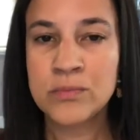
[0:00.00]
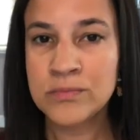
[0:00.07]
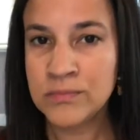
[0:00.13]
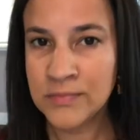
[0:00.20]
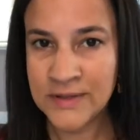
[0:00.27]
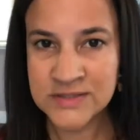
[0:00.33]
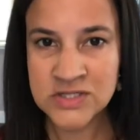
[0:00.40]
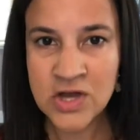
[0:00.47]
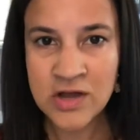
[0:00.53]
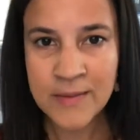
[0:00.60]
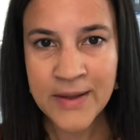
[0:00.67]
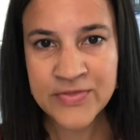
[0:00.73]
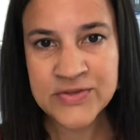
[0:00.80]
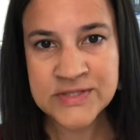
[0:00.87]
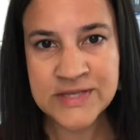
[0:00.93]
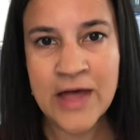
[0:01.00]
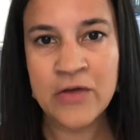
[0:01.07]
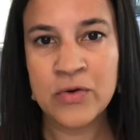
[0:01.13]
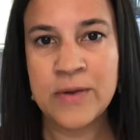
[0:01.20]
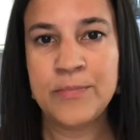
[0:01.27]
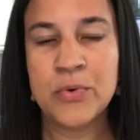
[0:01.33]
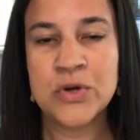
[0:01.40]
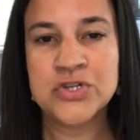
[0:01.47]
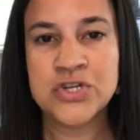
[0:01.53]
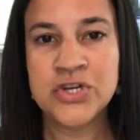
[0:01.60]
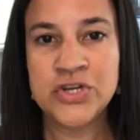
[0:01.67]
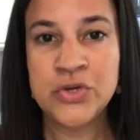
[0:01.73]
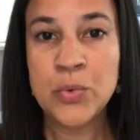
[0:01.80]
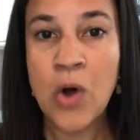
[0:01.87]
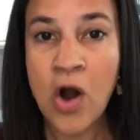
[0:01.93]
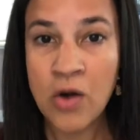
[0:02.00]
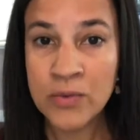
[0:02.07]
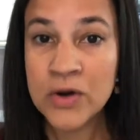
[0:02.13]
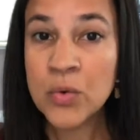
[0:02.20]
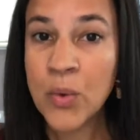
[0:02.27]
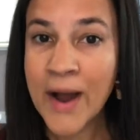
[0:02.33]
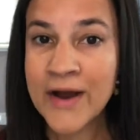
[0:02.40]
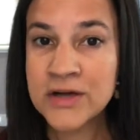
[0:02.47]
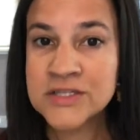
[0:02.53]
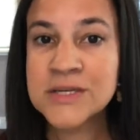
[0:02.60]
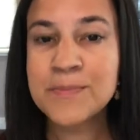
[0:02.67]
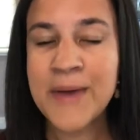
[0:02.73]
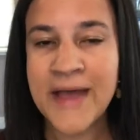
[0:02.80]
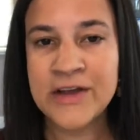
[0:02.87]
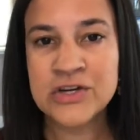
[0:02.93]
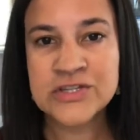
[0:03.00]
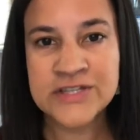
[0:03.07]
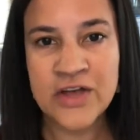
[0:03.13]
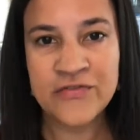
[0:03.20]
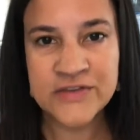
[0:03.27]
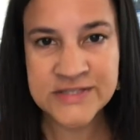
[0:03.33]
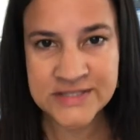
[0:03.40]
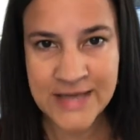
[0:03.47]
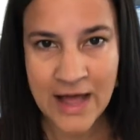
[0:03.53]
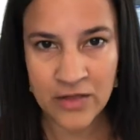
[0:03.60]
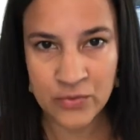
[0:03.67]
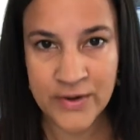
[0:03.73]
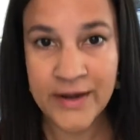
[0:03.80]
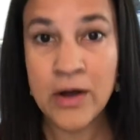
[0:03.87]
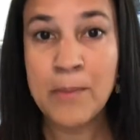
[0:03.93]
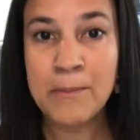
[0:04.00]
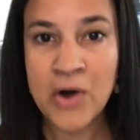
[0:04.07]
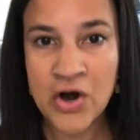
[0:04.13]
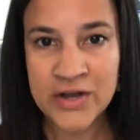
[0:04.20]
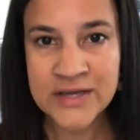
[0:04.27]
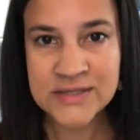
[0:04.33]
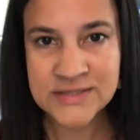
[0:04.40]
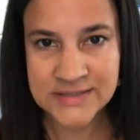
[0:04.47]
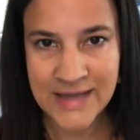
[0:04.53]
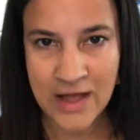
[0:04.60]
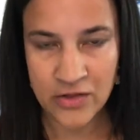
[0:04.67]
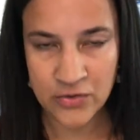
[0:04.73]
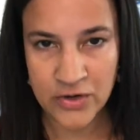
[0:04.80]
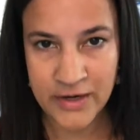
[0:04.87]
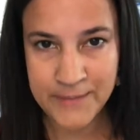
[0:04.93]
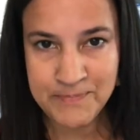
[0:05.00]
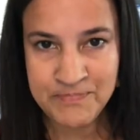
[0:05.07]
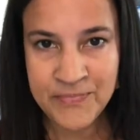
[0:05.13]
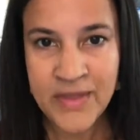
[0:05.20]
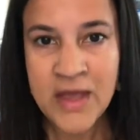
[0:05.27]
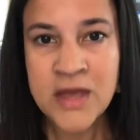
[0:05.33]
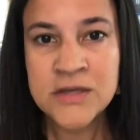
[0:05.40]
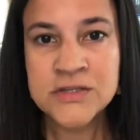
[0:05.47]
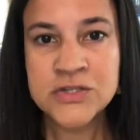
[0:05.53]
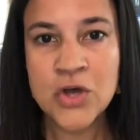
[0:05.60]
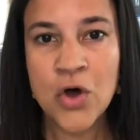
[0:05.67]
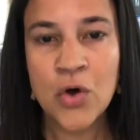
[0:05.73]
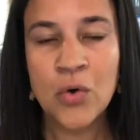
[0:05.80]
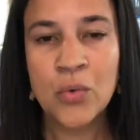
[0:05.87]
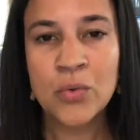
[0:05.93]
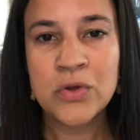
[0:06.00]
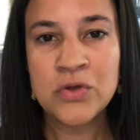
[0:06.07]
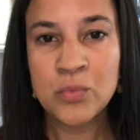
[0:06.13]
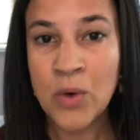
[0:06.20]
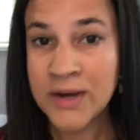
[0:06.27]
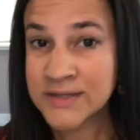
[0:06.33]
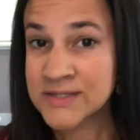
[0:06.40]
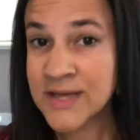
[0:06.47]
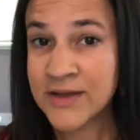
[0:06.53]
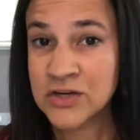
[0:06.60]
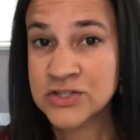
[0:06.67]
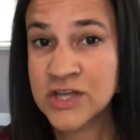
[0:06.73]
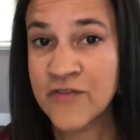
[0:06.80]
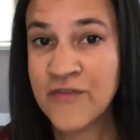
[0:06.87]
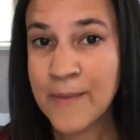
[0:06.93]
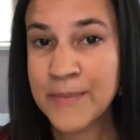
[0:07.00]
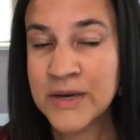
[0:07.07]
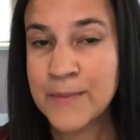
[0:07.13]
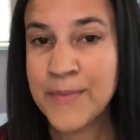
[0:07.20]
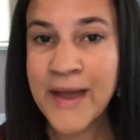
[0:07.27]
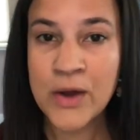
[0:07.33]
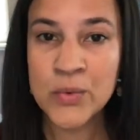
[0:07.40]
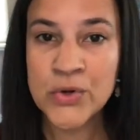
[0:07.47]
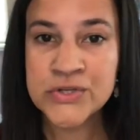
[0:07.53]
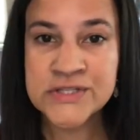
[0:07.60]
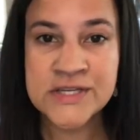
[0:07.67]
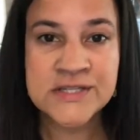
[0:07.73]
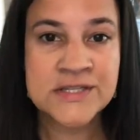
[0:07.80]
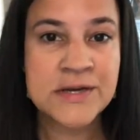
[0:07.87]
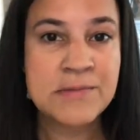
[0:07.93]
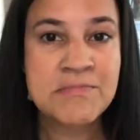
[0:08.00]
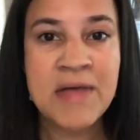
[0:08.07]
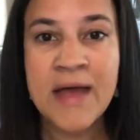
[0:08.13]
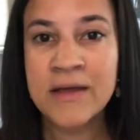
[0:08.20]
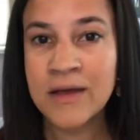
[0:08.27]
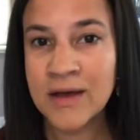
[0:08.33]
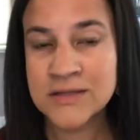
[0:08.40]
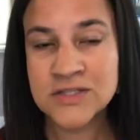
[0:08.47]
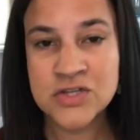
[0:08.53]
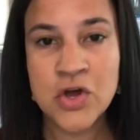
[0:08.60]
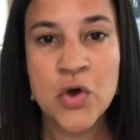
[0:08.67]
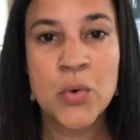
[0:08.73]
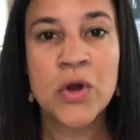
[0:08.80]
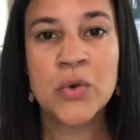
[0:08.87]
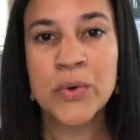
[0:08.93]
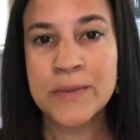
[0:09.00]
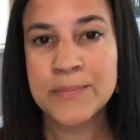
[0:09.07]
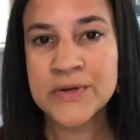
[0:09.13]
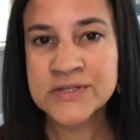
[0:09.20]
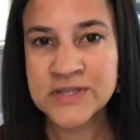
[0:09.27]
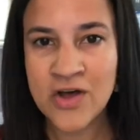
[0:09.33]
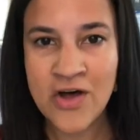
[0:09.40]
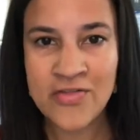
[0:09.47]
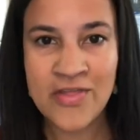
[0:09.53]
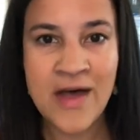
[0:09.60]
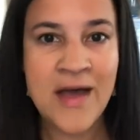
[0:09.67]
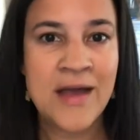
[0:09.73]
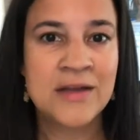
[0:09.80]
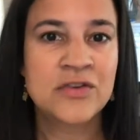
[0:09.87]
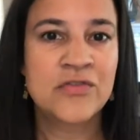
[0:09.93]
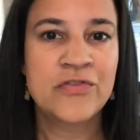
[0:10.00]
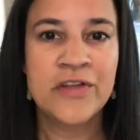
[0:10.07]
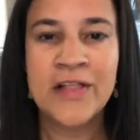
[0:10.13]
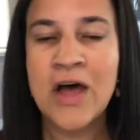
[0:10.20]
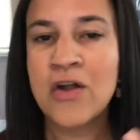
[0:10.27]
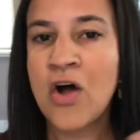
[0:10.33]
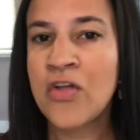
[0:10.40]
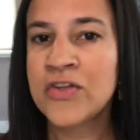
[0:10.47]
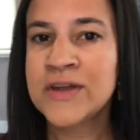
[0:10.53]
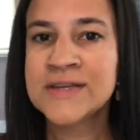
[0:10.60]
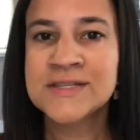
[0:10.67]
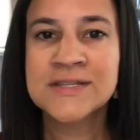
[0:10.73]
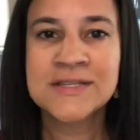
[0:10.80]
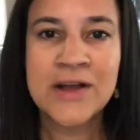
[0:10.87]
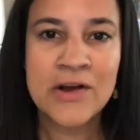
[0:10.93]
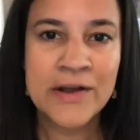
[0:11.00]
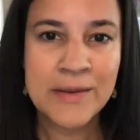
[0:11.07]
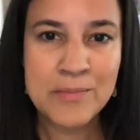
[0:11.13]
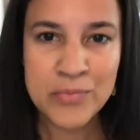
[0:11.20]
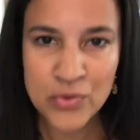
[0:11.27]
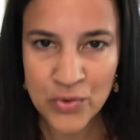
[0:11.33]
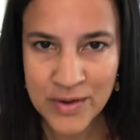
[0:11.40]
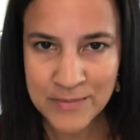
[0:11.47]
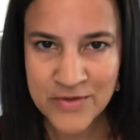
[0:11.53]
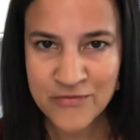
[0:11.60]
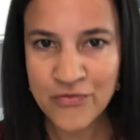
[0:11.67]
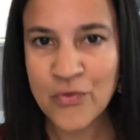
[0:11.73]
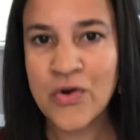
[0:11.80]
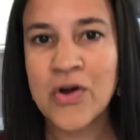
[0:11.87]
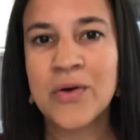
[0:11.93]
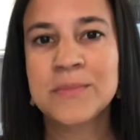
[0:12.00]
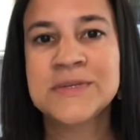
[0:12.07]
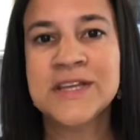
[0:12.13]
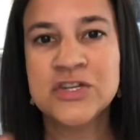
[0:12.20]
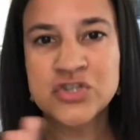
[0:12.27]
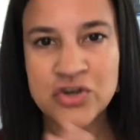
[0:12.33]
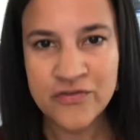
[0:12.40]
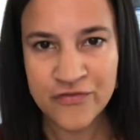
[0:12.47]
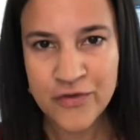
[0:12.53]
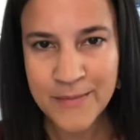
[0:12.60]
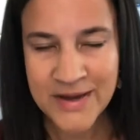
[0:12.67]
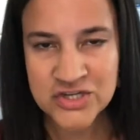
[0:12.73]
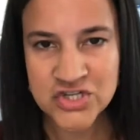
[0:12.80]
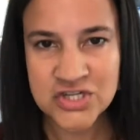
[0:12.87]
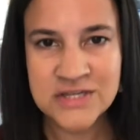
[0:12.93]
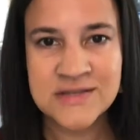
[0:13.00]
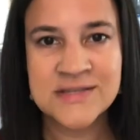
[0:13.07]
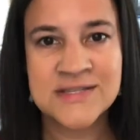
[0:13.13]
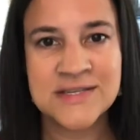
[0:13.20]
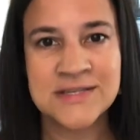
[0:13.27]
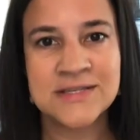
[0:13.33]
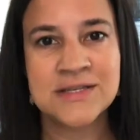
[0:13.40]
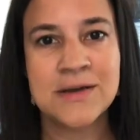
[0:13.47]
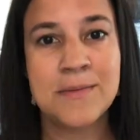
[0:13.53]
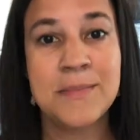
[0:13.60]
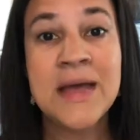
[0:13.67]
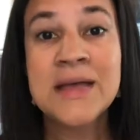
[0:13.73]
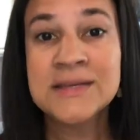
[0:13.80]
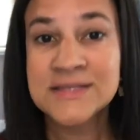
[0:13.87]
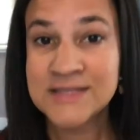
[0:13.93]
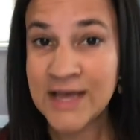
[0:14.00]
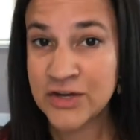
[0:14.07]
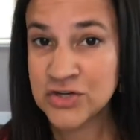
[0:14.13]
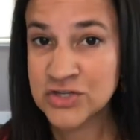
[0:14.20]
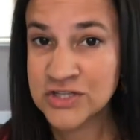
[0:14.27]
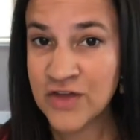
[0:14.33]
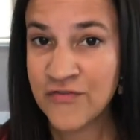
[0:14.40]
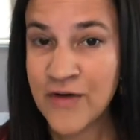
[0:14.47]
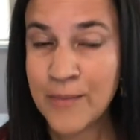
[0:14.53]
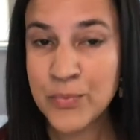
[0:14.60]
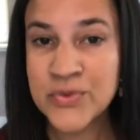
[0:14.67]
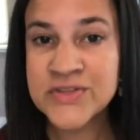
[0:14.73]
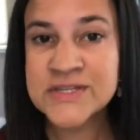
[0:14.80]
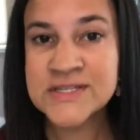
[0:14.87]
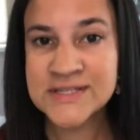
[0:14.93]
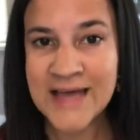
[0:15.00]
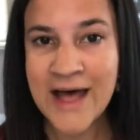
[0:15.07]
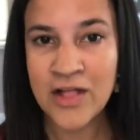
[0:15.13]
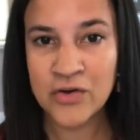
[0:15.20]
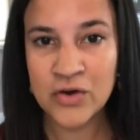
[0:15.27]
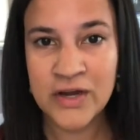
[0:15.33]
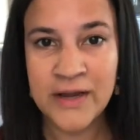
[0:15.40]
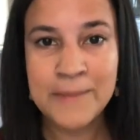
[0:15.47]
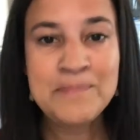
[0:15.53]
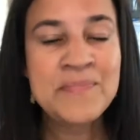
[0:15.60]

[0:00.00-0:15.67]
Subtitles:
Let's talk about the salary portion. You are required to pay yourself a salary, a market salary. So you want to set yourself up in a payroll system like Gusto or QuickBooks Online. You'll fill out all the necessary employment forms, get your information in the system, set yourself up with a salary,